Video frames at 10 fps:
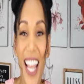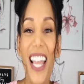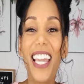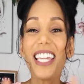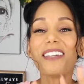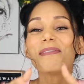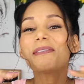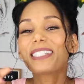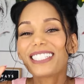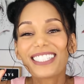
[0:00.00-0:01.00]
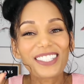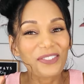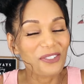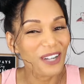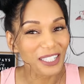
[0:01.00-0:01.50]
Hey babies,
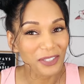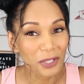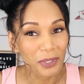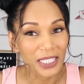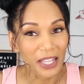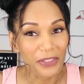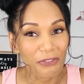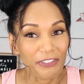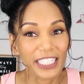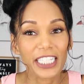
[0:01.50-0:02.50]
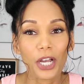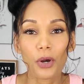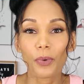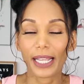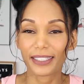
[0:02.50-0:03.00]
welcome to another
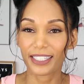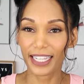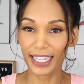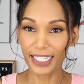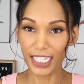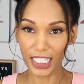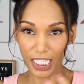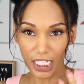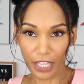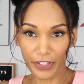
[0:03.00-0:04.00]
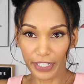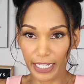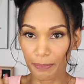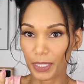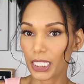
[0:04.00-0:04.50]
video, and today is another
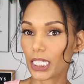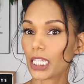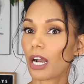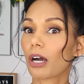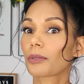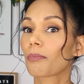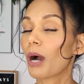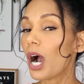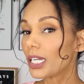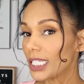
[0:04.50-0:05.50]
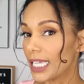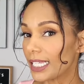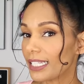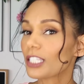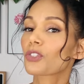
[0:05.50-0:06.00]
IPSY
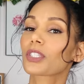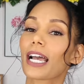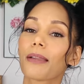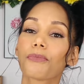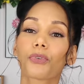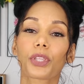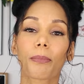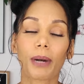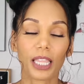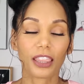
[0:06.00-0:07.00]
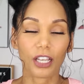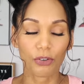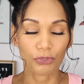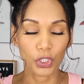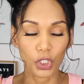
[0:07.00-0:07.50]
unboxing, this time for the month
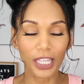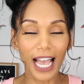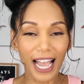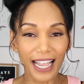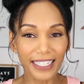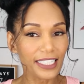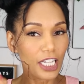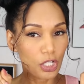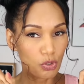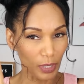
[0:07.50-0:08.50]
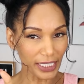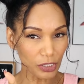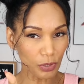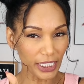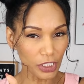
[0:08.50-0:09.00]
of July
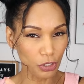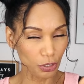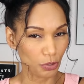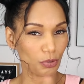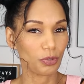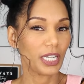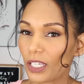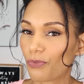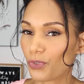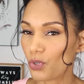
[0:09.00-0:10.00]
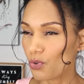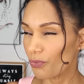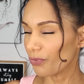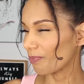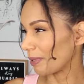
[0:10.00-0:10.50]
2022. If
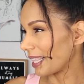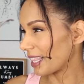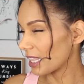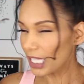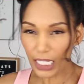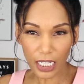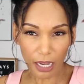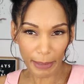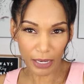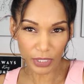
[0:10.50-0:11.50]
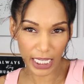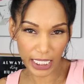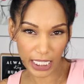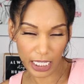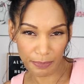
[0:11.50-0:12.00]
you've been thinking about
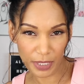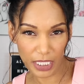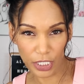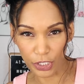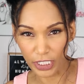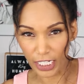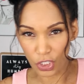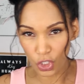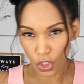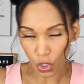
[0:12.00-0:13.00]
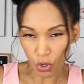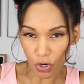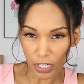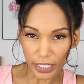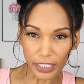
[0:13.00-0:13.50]
getting IPSY, you're not
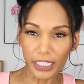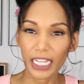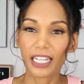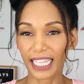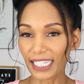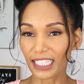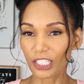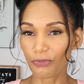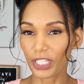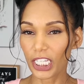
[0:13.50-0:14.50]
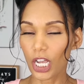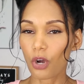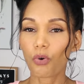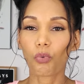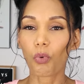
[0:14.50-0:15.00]
sure, take this
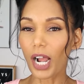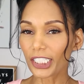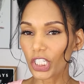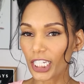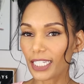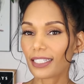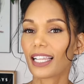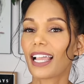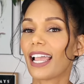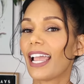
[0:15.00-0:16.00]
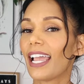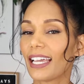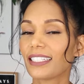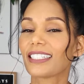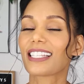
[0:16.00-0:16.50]
video, watch it,
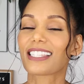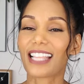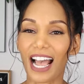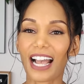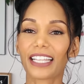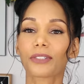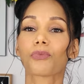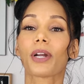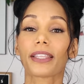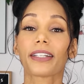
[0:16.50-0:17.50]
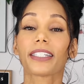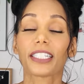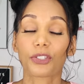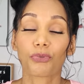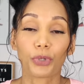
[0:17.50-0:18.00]
and decide whether
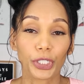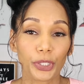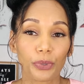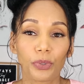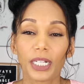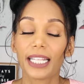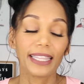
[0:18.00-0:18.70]
it's for you.